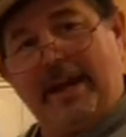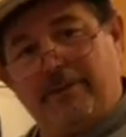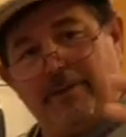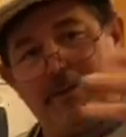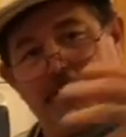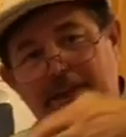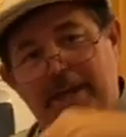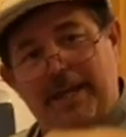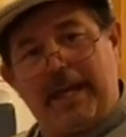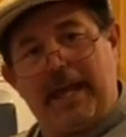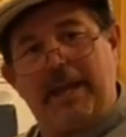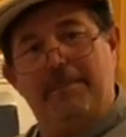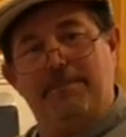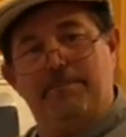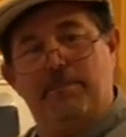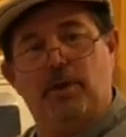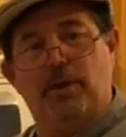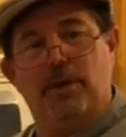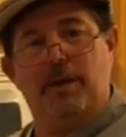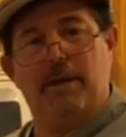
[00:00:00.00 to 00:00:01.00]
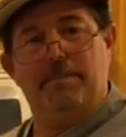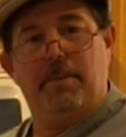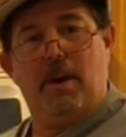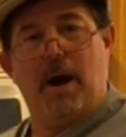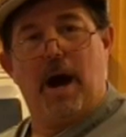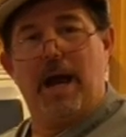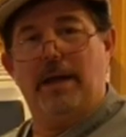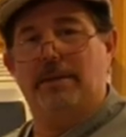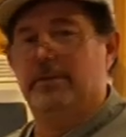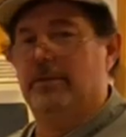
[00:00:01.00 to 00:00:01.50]
They take everything and they
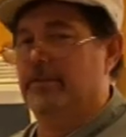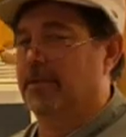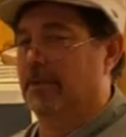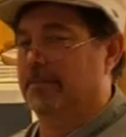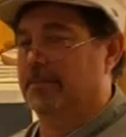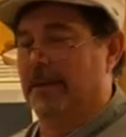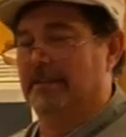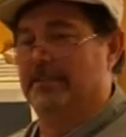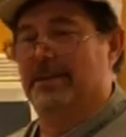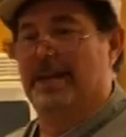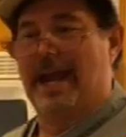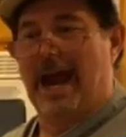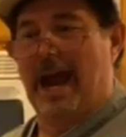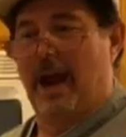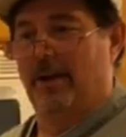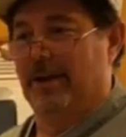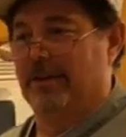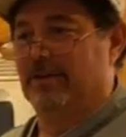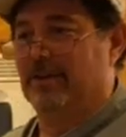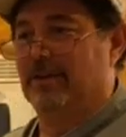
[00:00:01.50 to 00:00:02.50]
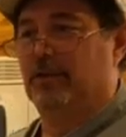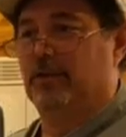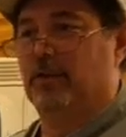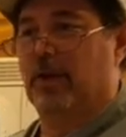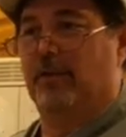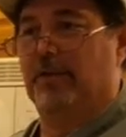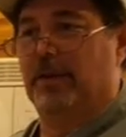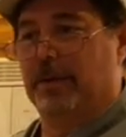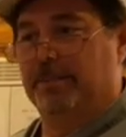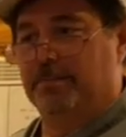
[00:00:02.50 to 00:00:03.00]
put it in a pot, sometimes
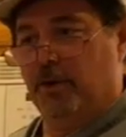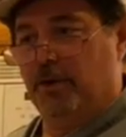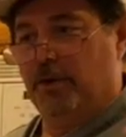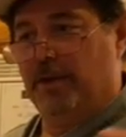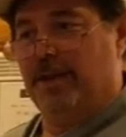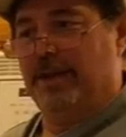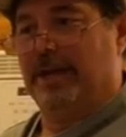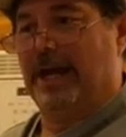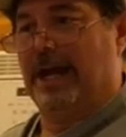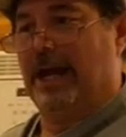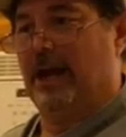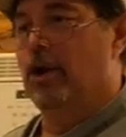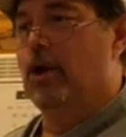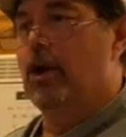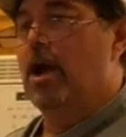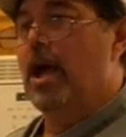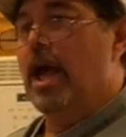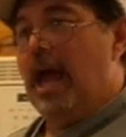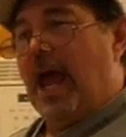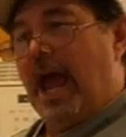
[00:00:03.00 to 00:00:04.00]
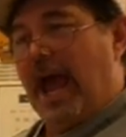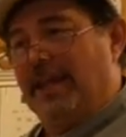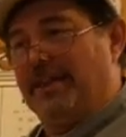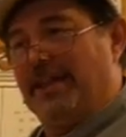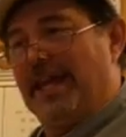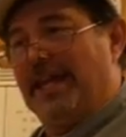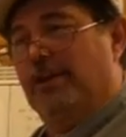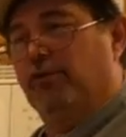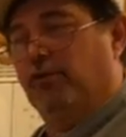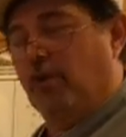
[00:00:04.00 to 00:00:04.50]
carrots and stuff, and they put it in there,
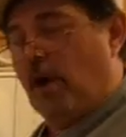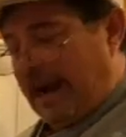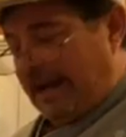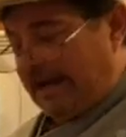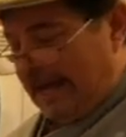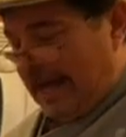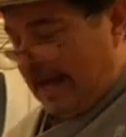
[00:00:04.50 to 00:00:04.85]
and they